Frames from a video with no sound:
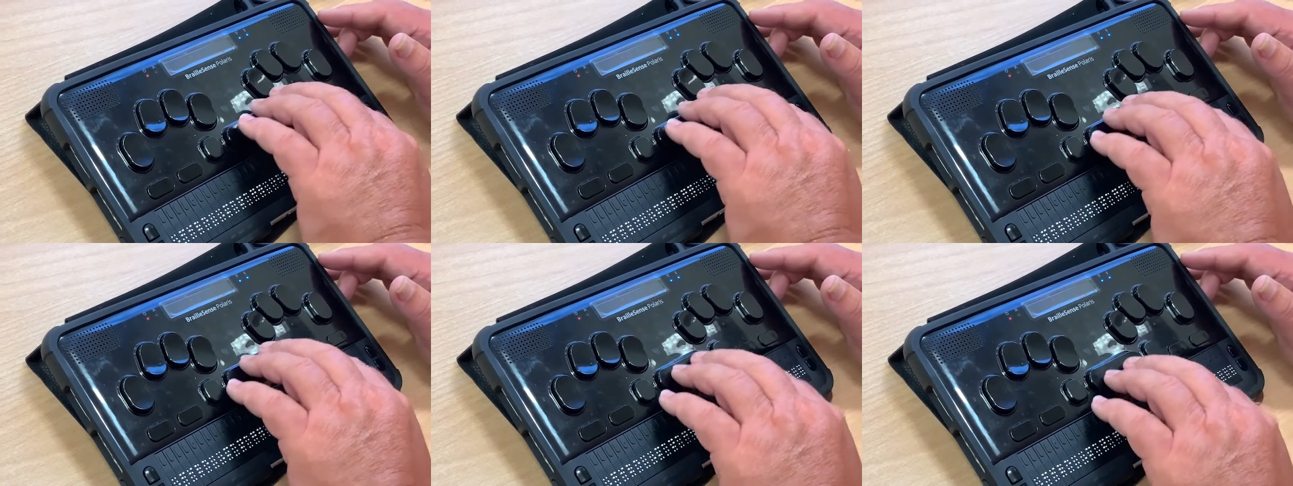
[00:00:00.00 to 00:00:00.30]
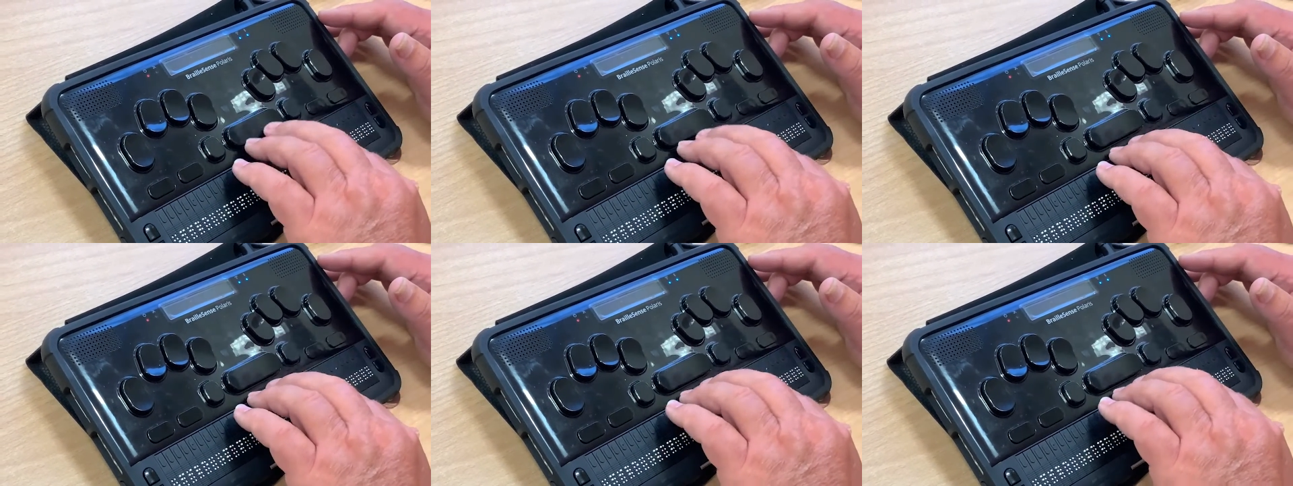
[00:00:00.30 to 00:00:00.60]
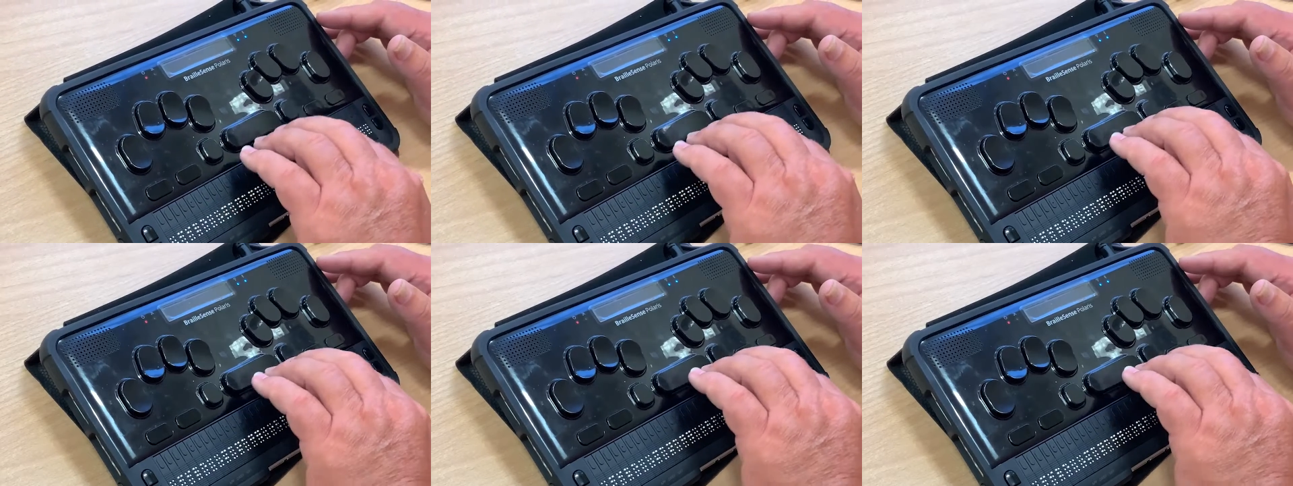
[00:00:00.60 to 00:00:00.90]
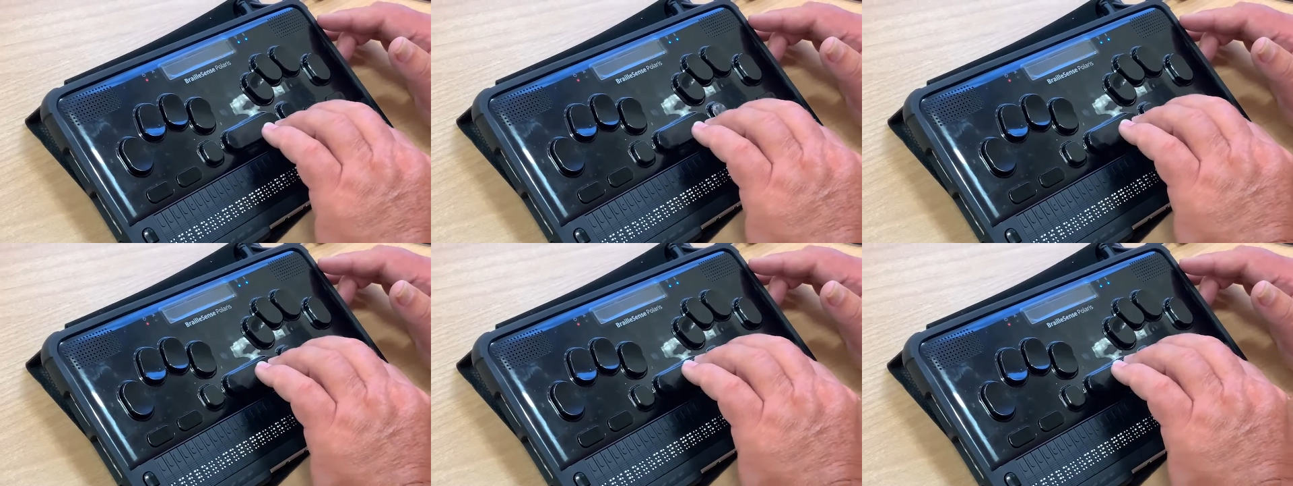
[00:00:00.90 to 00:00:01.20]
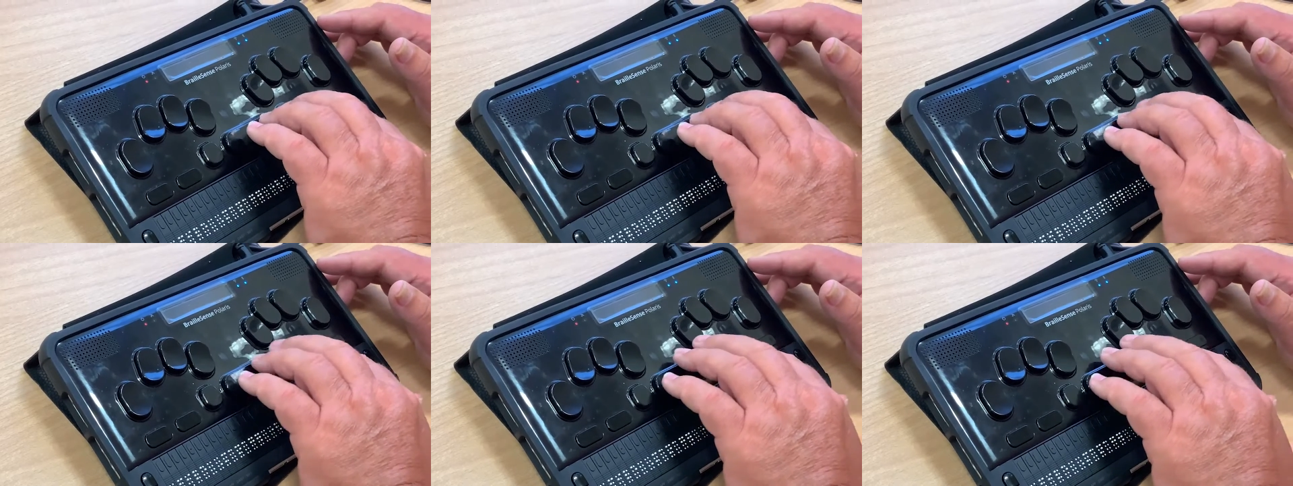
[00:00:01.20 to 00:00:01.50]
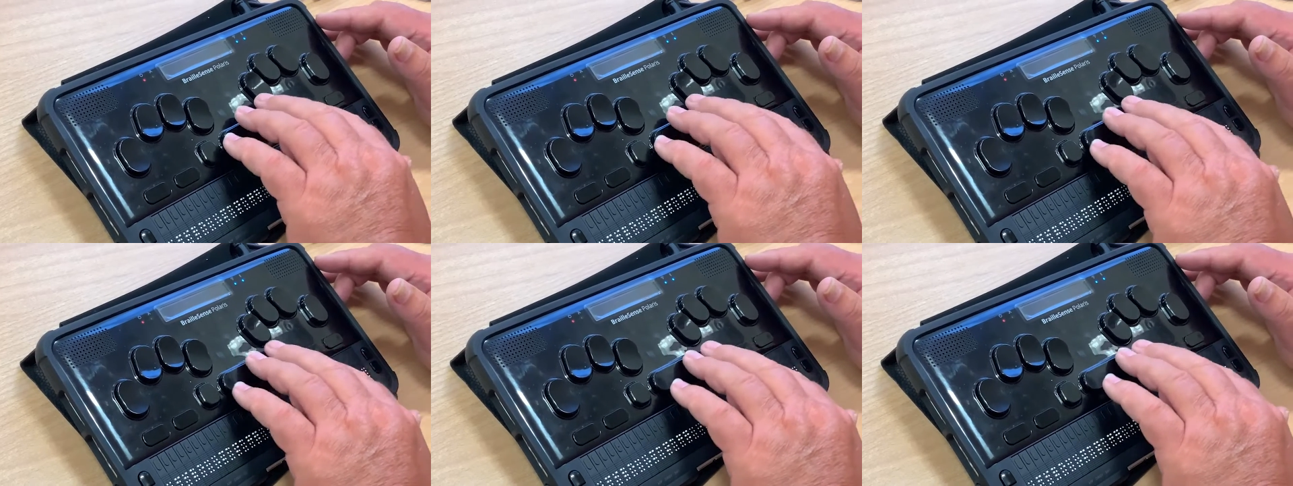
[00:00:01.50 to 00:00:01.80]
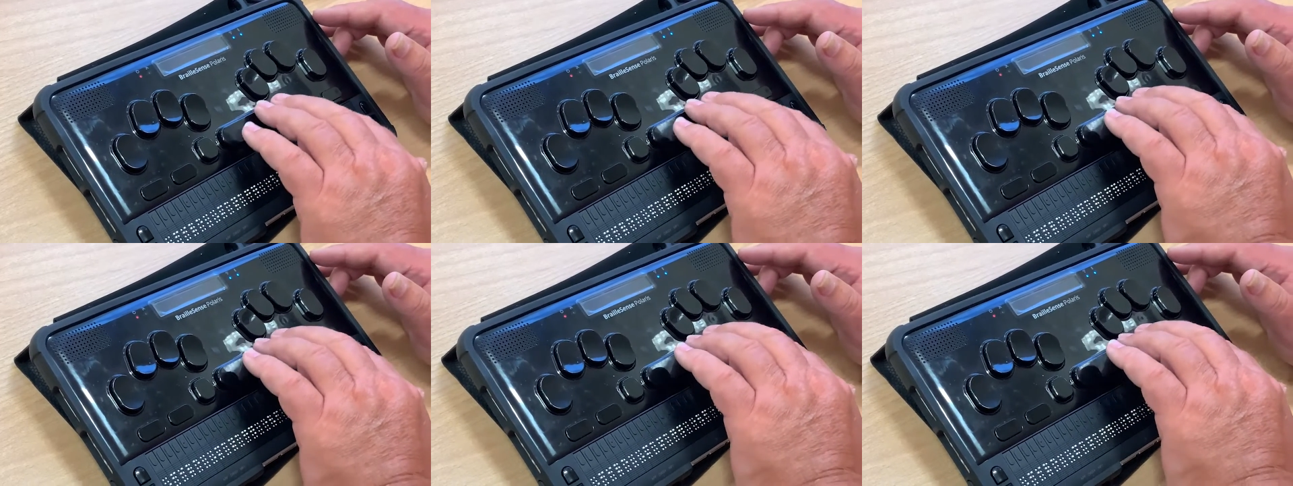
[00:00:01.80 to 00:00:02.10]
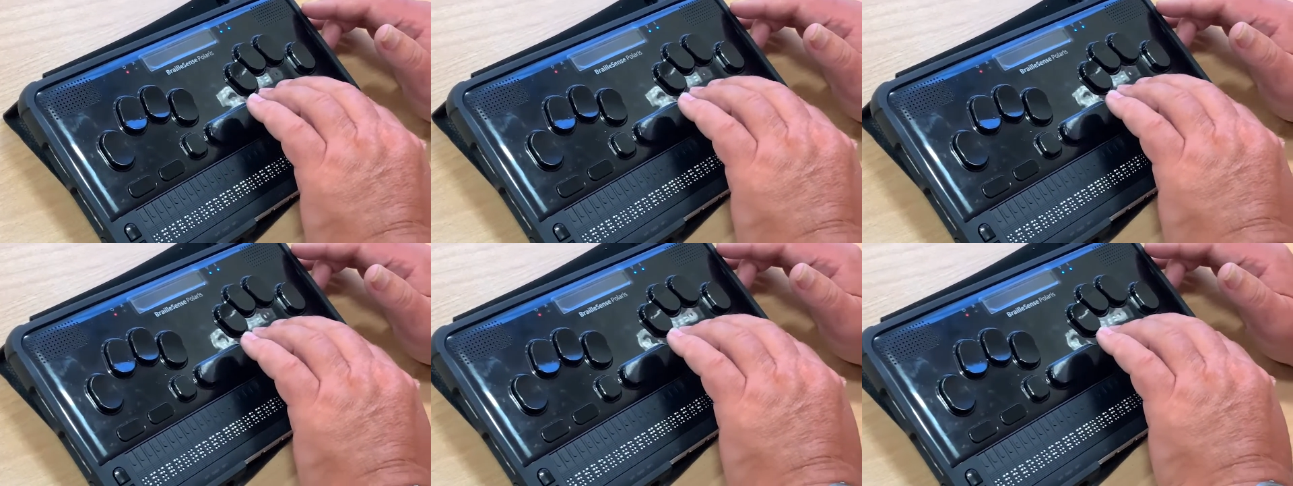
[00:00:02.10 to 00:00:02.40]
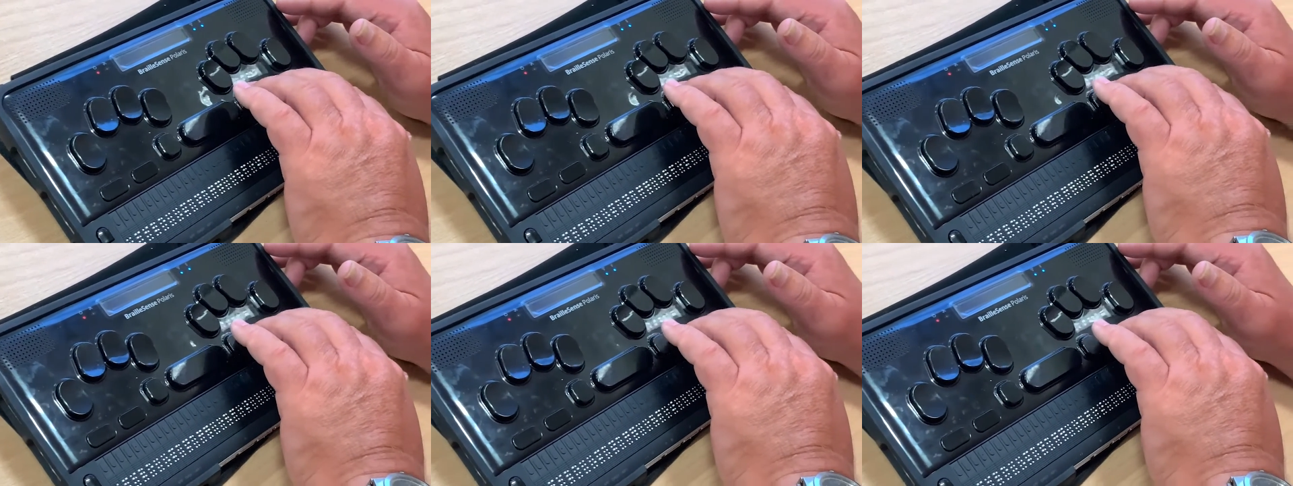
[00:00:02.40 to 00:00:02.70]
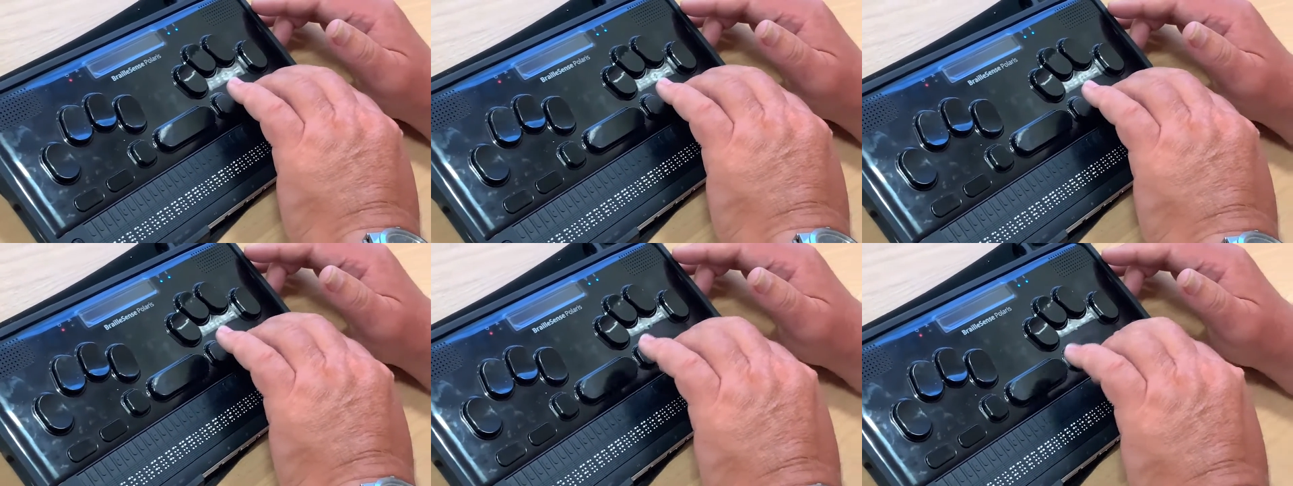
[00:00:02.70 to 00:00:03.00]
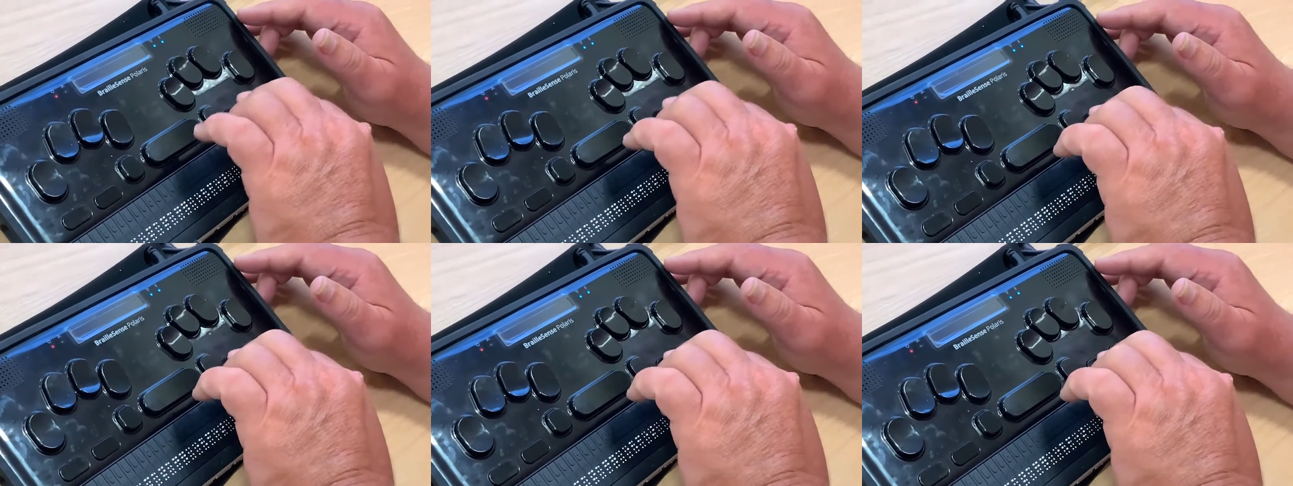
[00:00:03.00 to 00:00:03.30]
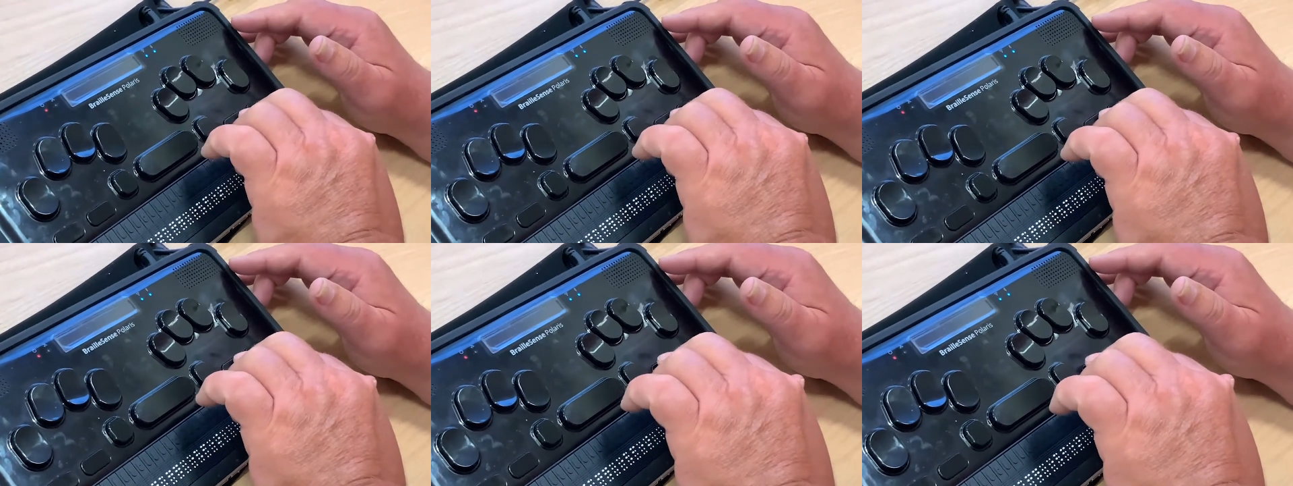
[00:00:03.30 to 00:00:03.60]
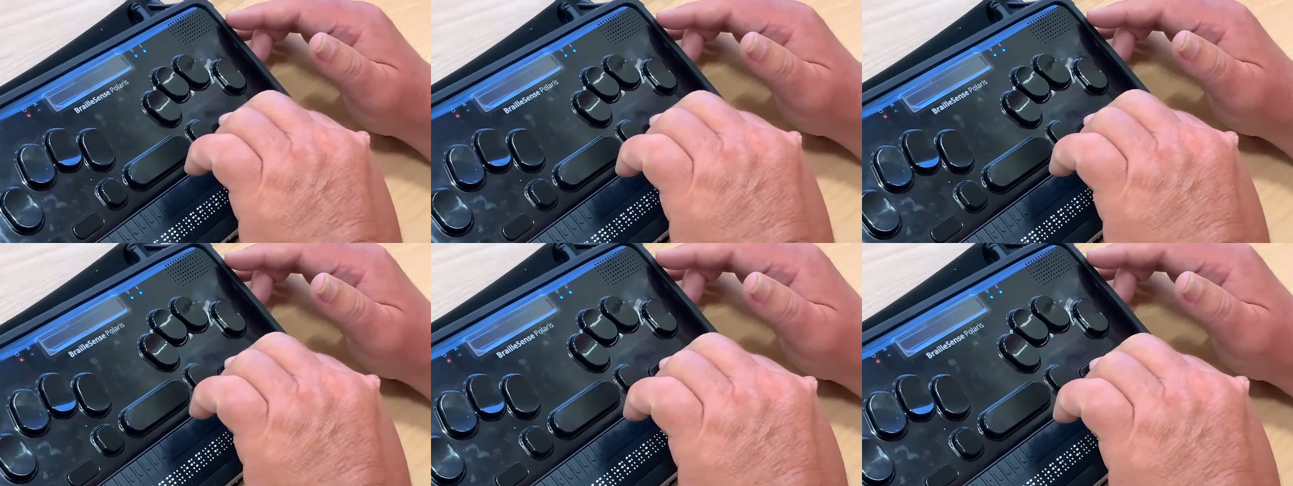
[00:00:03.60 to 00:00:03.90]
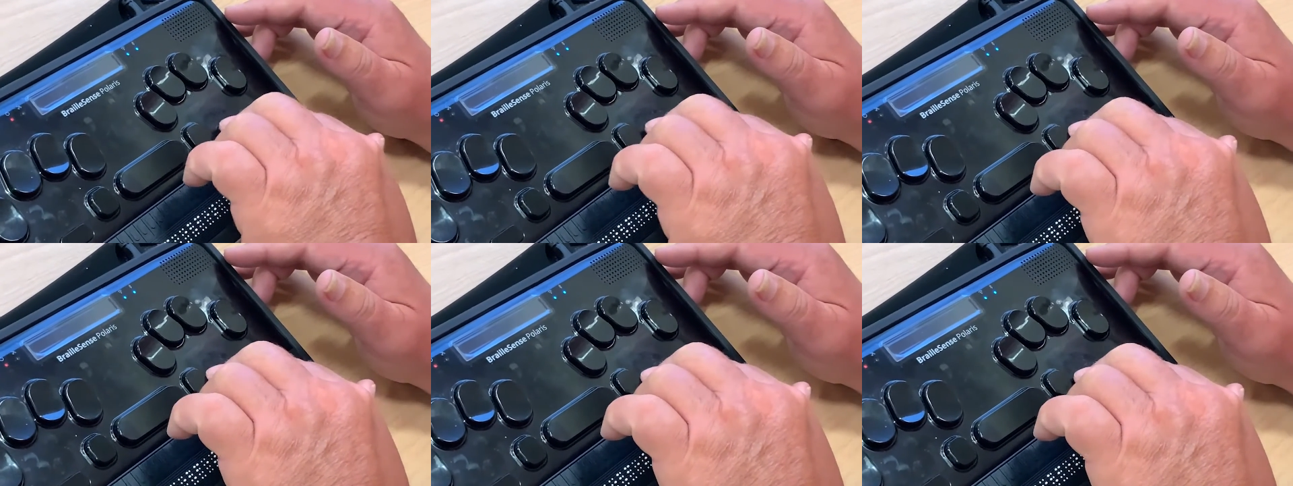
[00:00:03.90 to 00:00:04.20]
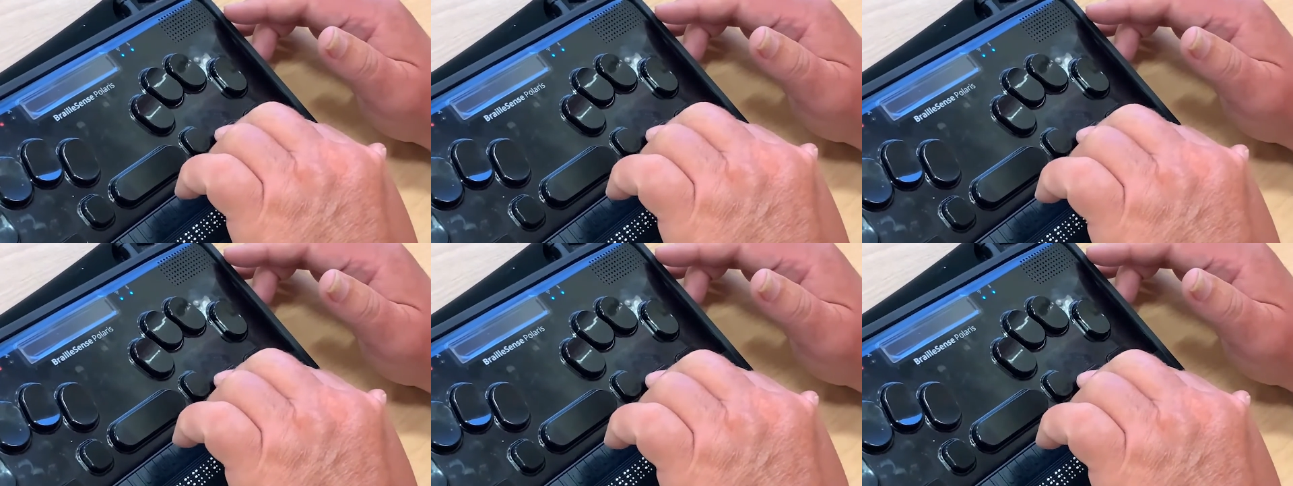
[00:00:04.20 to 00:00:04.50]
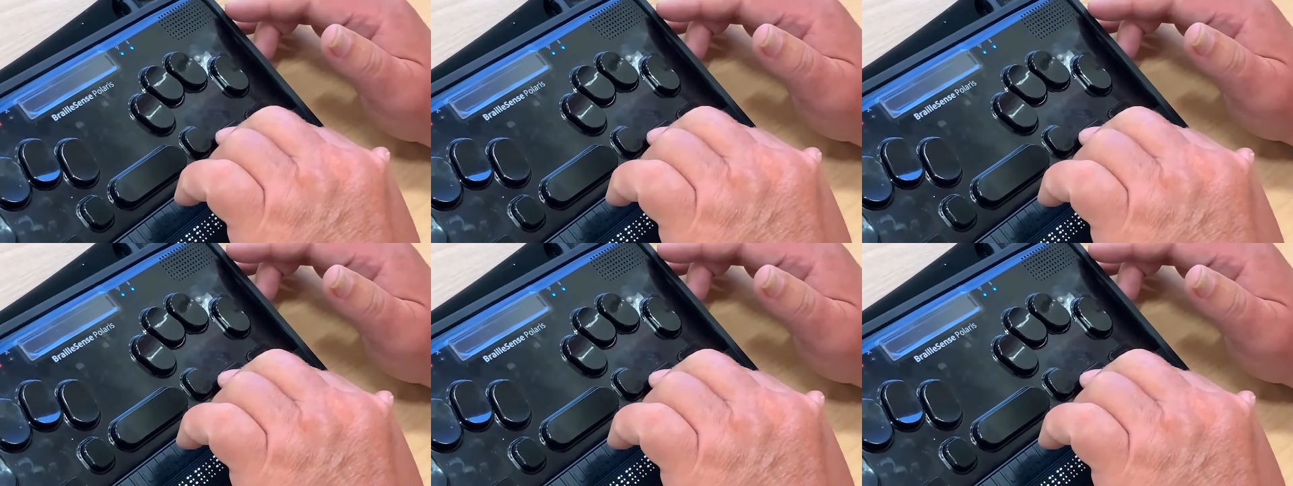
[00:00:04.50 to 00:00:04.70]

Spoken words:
[unreadable: no face in view]